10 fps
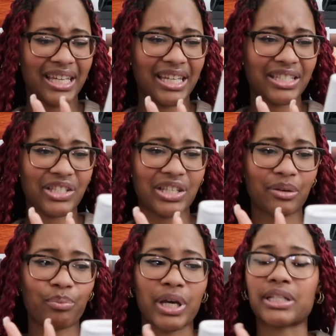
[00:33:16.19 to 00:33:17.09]
it just
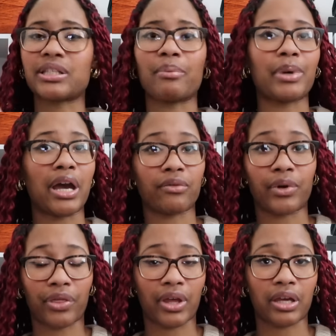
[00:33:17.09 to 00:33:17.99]
like picks up
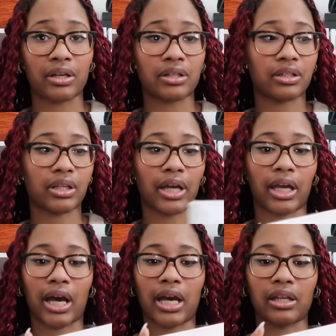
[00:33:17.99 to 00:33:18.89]
everything.
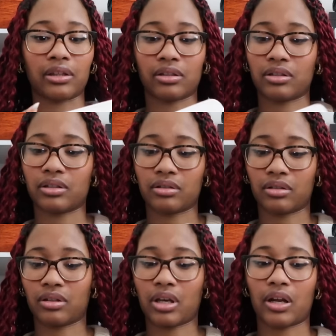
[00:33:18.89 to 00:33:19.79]
Like, I
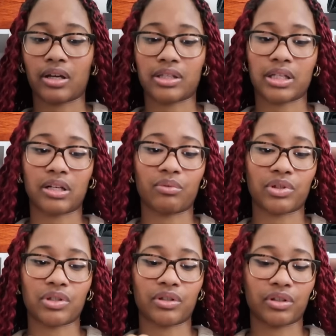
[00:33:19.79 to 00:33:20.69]
cannot stand the
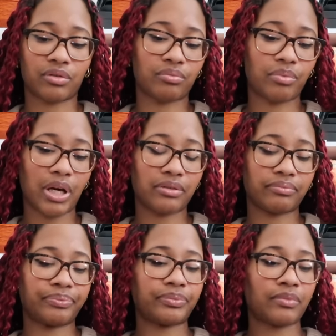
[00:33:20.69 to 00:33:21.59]
material. But
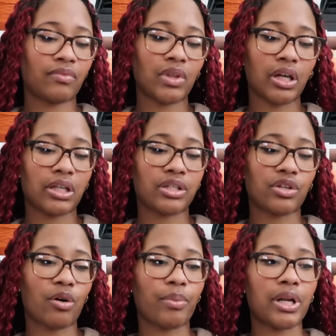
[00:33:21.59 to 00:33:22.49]
let's
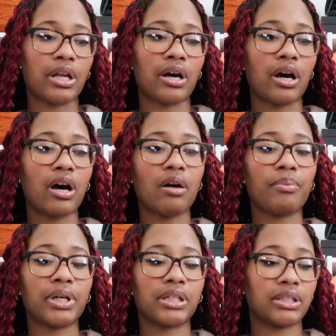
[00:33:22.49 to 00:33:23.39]
open it up.
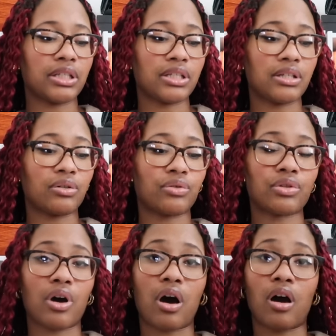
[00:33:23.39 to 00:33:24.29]
These needles
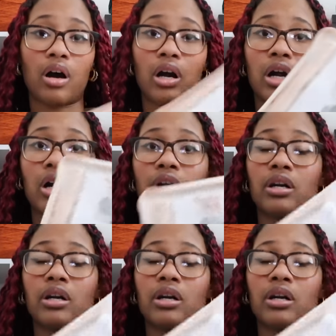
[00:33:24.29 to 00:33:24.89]
are